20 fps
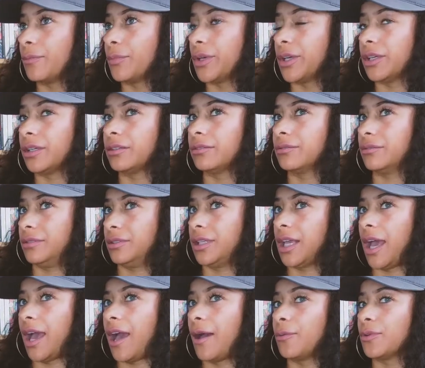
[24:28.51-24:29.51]
But
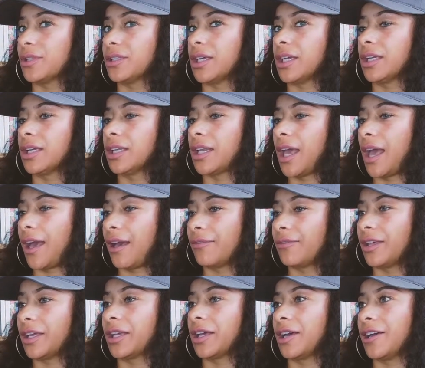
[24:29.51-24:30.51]
yeah, I was lucky to have
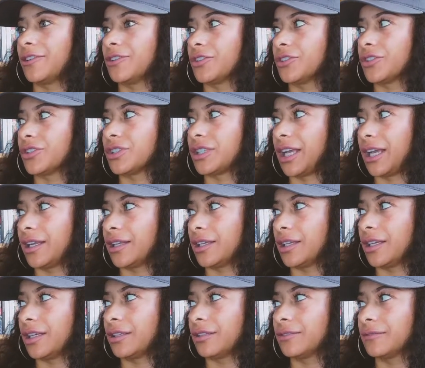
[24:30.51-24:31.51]
like an
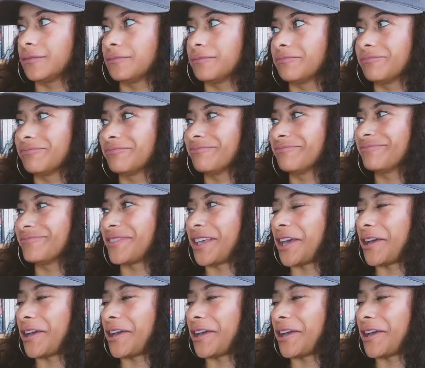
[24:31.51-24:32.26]
understanding